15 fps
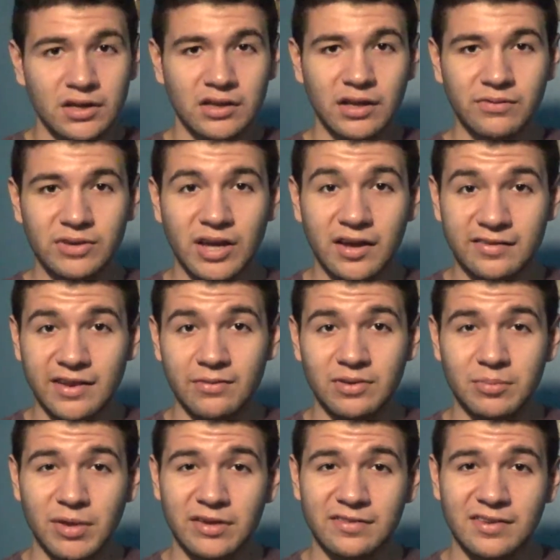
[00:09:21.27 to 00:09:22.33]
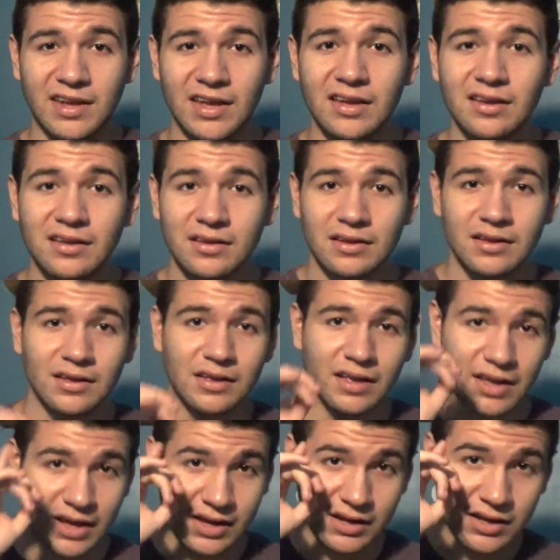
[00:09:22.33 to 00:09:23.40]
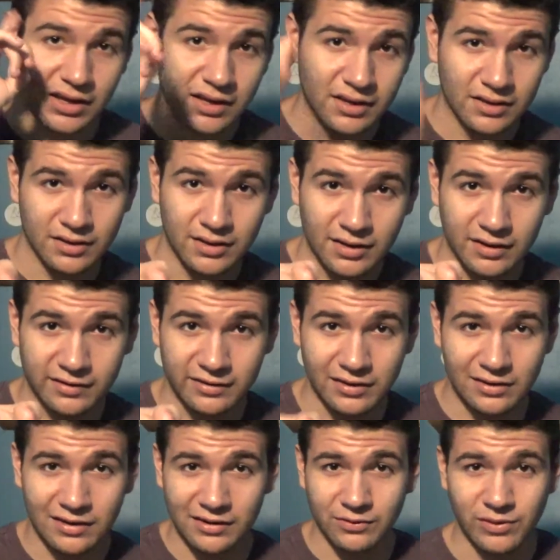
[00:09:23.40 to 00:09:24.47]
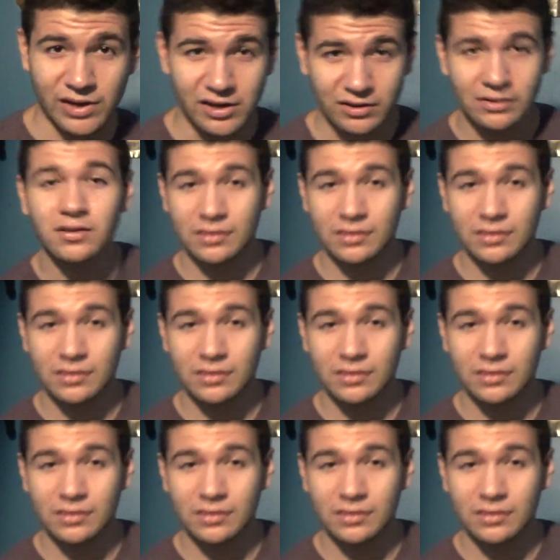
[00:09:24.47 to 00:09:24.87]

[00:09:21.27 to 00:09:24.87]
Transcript: Love you guys, have an amazing day, and I'll see you in the next video.